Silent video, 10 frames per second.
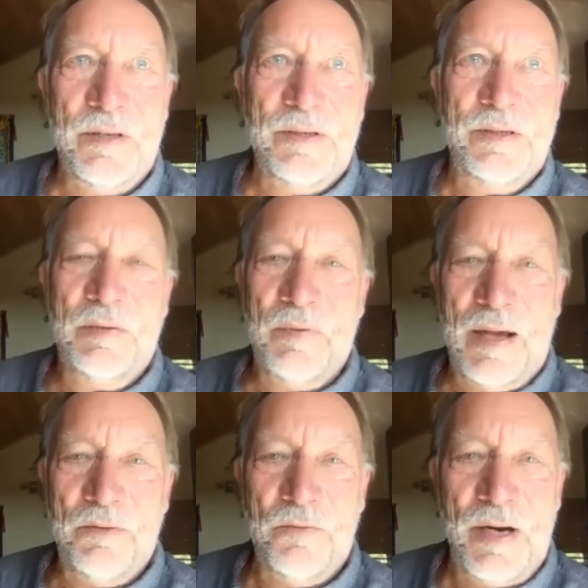civil
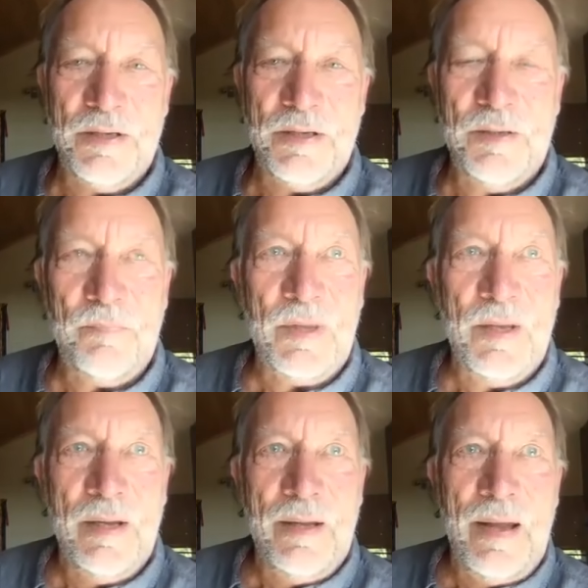unrest.
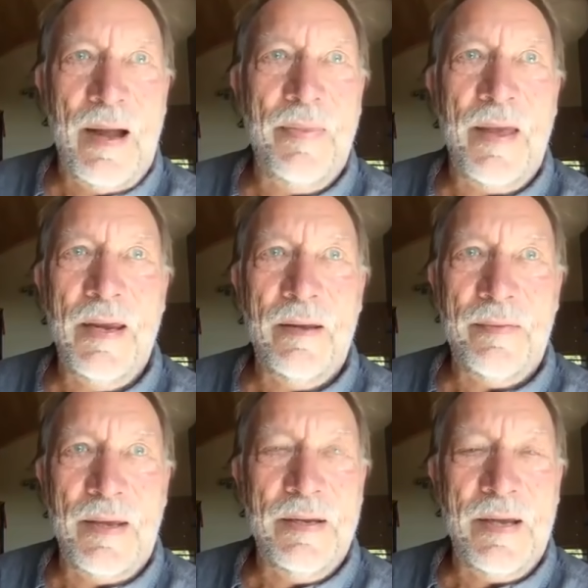And
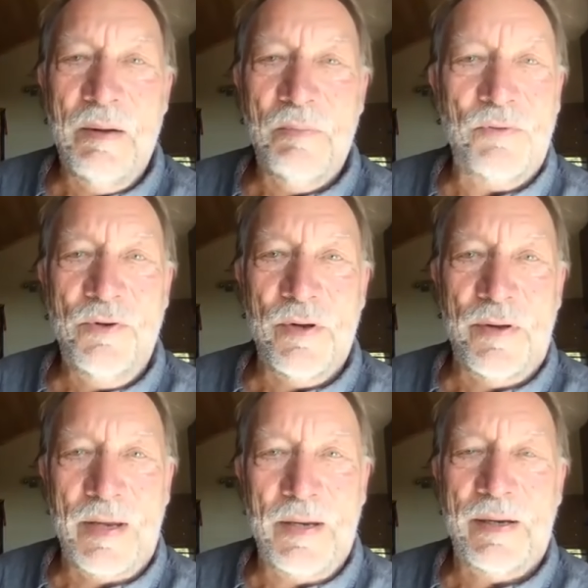they came through,
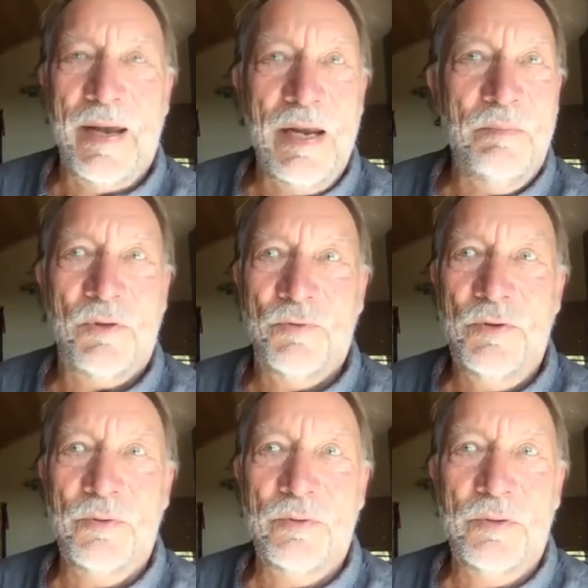and they came
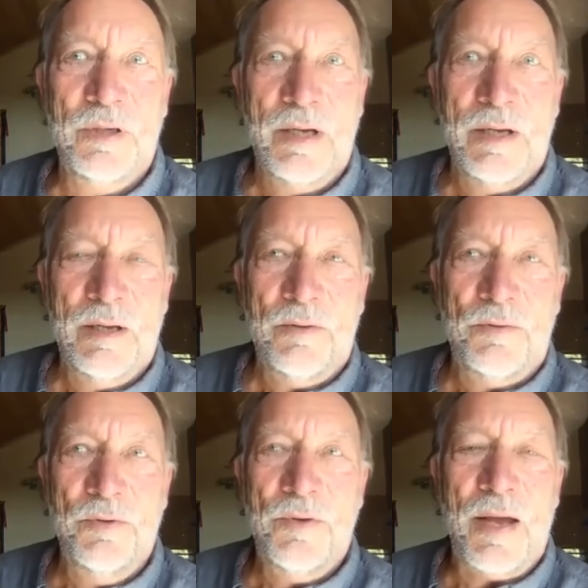through
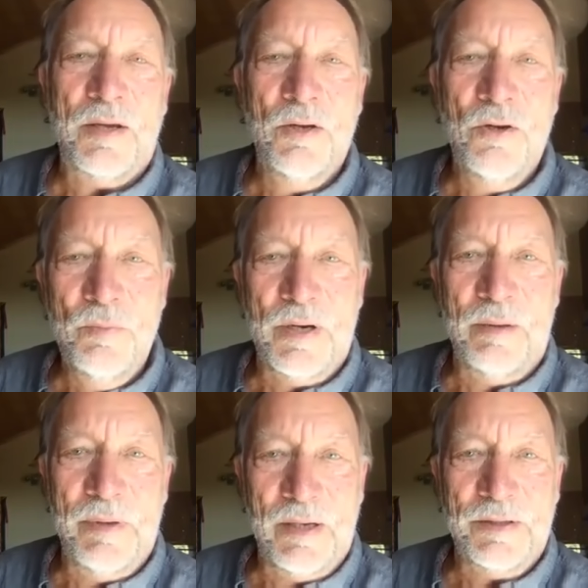that human
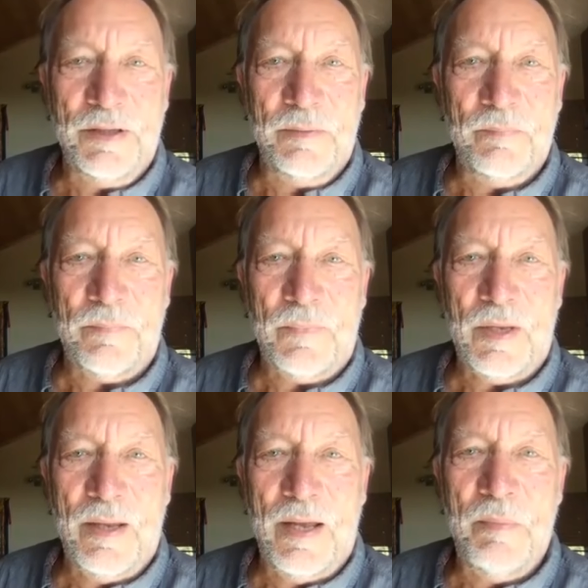ability.
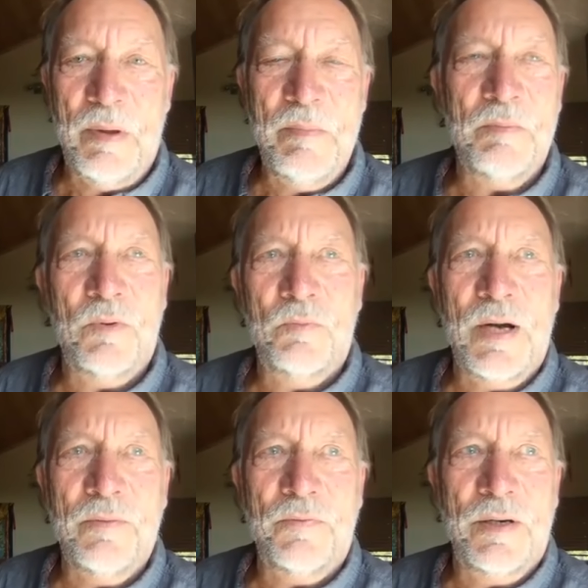I remember
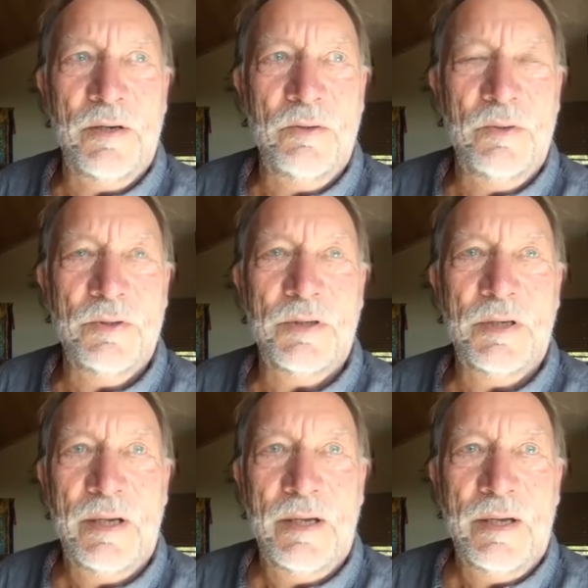one friend
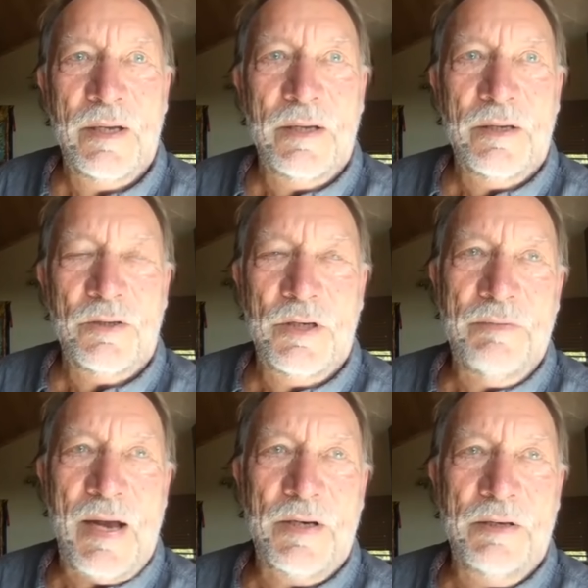she
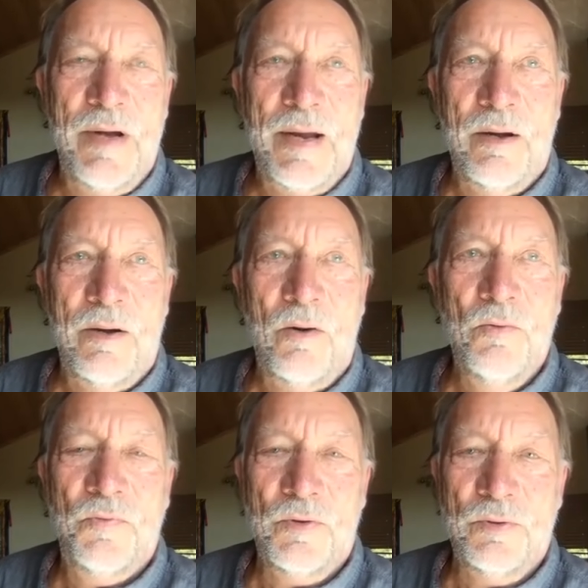actually ran a Whole
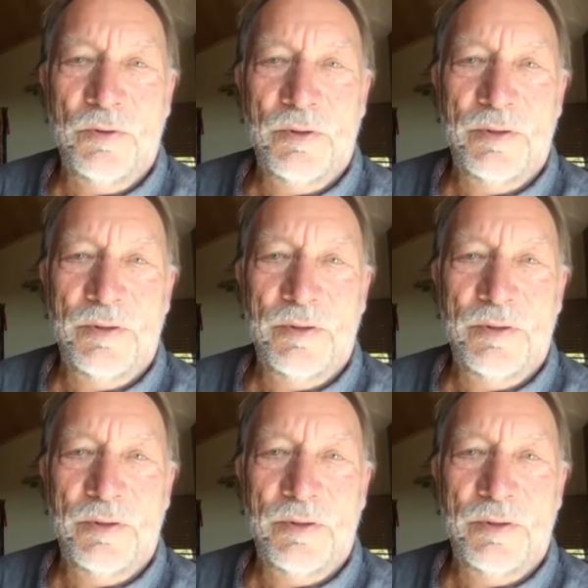Food